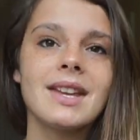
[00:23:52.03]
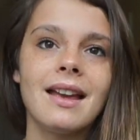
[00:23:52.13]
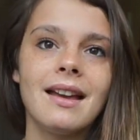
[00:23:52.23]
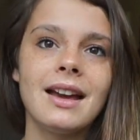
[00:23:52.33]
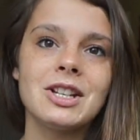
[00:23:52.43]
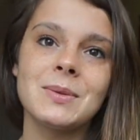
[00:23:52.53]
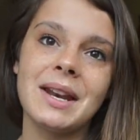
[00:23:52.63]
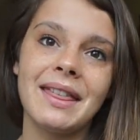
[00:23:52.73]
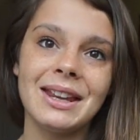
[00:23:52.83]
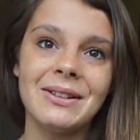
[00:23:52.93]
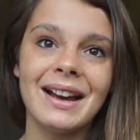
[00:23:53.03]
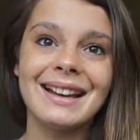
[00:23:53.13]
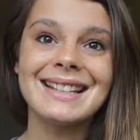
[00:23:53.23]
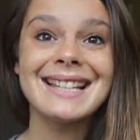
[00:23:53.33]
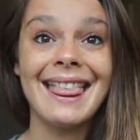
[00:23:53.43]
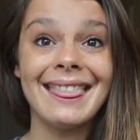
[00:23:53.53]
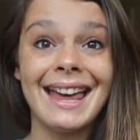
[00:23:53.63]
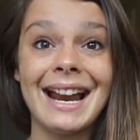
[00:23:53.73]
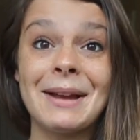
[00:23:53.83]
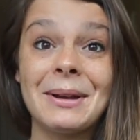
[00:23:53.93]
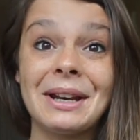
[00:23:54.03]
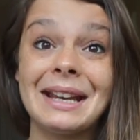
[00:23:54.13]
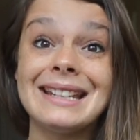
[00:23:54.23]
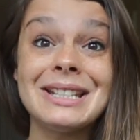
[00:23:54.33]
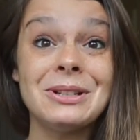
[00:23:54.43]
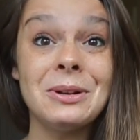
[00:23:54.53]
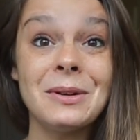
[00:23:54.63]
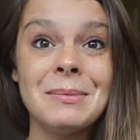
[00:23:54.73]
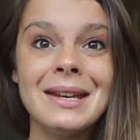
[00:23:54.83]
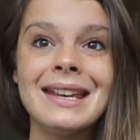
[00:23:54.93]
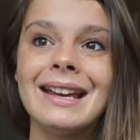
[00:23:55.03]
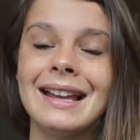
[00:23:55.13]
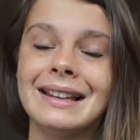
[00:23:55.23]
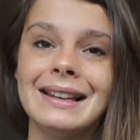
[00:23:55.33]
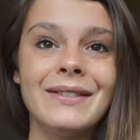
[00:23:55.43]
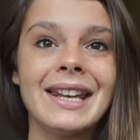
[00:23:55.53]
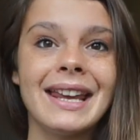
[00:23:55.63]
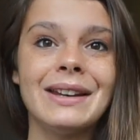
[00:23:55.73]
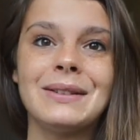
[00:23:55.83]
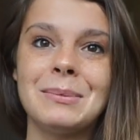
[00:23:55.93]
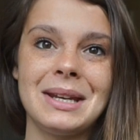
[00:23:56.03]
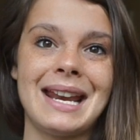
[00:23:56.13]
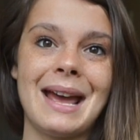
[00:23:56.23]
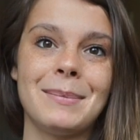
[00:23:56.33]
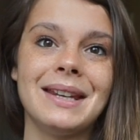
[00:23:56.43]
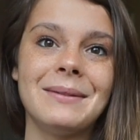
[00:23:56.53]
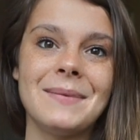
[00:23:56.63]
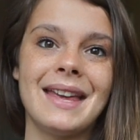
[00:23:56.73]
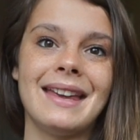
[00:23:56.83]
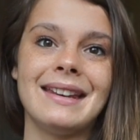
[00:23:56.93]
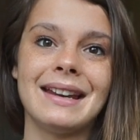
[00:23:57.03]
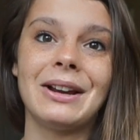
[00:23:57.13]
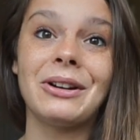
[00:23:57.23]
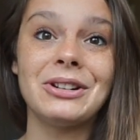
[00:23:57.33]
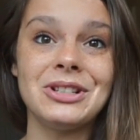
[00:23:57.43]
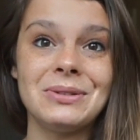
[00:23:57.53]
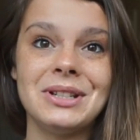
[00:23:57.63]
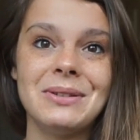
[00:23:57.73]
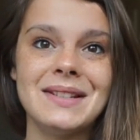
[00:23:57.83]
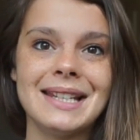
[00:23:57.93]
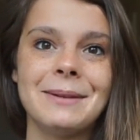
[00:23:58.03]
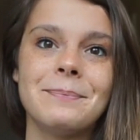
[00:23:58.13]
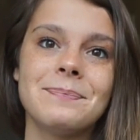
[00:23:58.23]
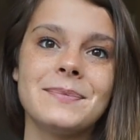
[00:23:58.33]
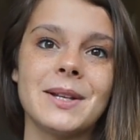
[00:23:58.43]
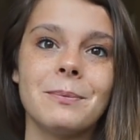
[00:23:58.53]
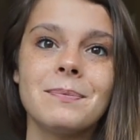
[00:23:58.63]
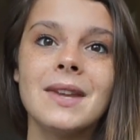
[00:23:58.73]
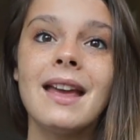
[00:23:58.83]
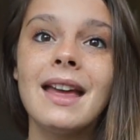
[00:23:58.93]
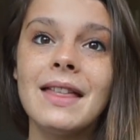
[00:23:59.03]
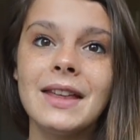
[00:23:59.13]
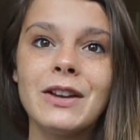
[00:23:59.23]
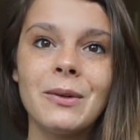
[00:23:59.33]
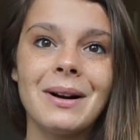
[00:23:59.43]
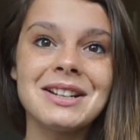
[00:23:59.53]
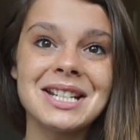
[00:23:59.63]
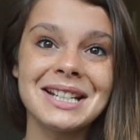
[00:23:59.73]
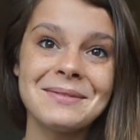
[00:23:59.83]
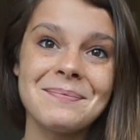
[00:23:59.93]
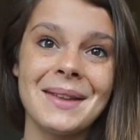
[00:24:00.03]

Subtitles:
I just want to thank you guys, and that I'm going to continue doing me, living life and being happy, and I encourage you to do the same. So thank you for watching.